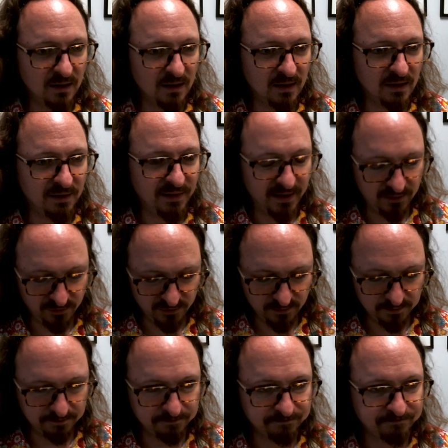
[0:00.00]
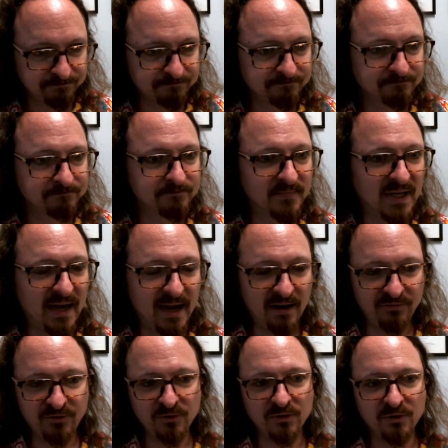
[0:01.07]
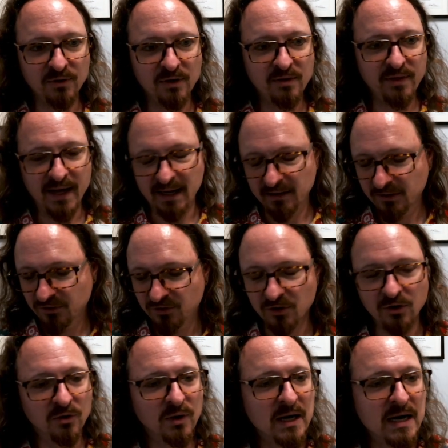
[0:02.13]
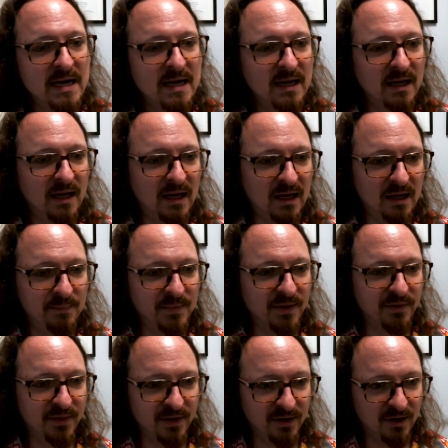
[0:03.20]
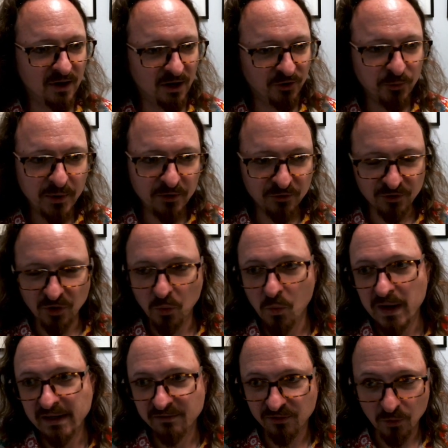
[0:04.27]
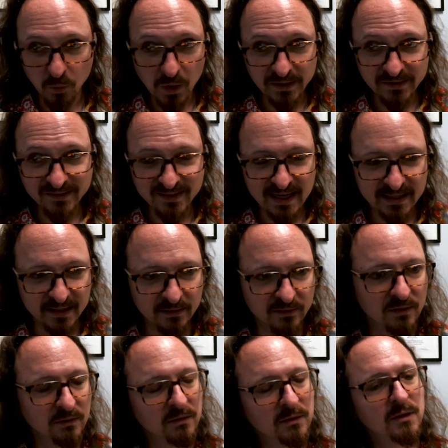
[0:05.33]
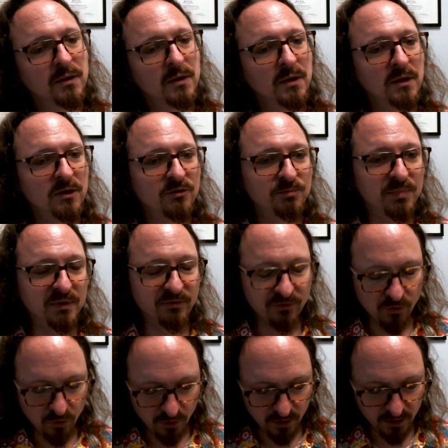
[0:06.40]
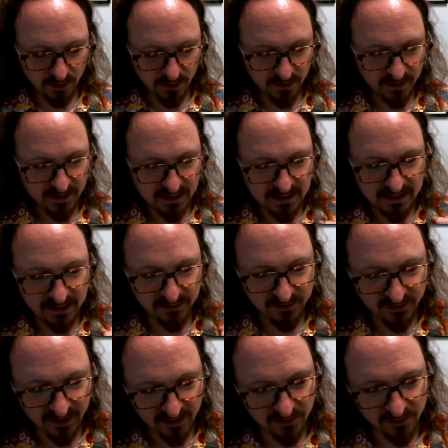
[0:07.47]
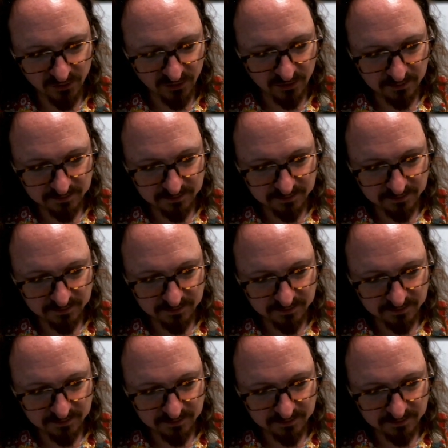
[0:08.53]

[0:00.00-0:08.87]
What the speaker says: 1,000 after that. So the Arduino is going to wait for 1 second before it sends,